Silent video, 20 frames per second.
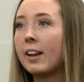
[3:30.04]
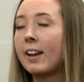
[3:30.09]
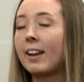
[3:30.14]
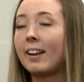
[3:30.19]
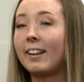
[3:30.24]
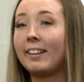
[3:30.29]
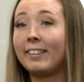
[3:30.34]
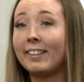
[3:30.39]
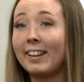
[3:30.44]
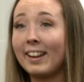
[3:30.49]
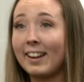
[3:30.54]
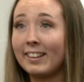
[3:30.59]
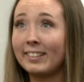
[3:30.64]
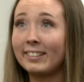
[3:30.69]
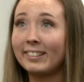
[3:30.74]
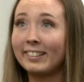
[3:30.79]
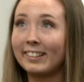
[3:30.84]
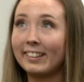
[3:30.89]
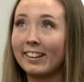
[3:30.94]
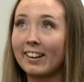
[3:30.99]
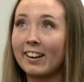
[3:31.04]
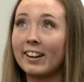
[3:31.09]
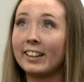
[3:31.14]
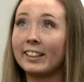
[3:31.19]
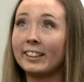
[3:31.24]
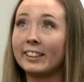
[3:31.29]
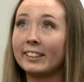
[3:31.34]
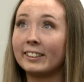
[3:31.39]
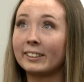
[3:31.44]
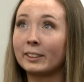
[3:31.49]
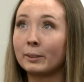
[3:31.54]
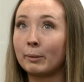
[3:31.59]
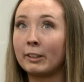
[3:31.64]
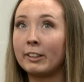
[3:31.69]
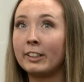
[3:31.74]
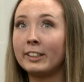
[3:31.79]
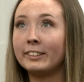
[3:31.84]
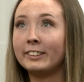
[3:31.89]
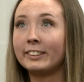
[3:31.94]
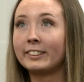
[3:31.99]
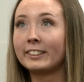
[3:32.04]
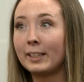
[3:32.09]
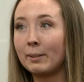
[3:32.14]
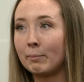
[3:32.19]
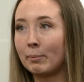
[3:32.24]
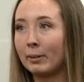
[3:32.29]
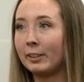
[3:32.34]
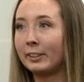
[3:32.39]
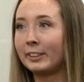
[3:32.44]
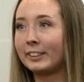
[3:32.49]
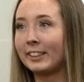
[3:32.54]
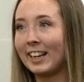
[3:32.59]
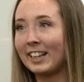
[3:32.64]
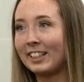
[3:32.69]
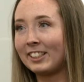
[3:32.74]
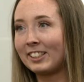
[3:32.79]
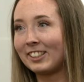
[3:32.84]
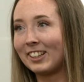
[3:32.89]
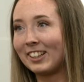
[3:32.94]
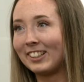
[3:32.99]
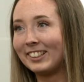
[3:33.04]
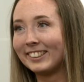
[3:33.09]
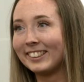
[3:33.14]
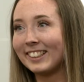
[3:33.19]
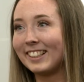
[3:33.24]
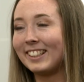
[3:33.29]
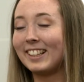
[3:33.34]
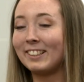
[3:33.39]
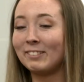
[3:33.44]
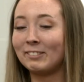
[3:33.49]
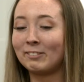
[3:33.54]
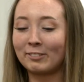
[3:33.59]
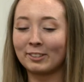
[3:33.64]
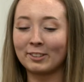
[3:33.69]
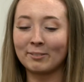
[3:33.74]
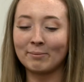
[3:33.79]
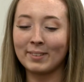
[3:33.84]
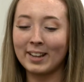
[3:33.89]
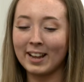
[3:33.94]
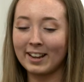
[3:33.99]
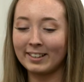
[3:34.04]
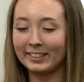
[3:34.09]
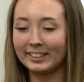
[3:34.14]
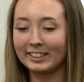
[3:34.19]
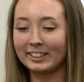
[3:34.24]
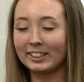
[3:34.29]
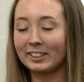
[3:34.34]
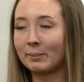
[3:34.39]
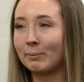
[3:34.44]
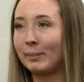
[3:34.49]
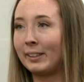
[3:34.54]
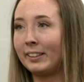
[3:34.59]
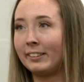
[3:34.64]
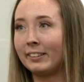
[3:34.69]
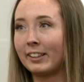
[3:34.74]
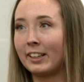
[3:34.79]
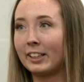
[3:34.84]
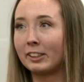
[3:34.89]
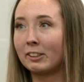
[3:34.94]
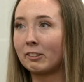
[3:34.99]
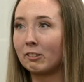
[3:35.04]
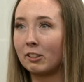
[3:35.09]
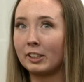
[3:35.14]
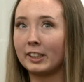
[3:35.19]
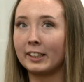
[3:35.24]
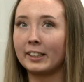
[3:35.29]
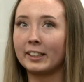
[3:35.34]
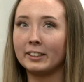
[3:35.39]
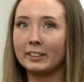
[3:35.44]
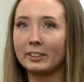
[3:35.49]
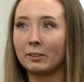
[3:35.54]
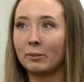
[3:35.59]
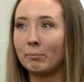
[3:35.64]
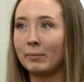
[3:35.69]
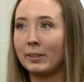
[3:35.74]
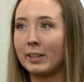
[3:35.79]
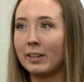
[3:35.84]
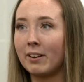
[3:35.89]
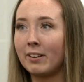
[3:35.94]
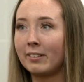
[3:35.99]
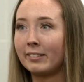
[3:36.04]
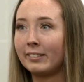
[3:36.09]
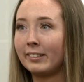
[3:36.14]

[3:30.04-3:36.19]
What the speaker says: And then I experienced sleep hallucinations, and then from then it's just been like chronic insomnia.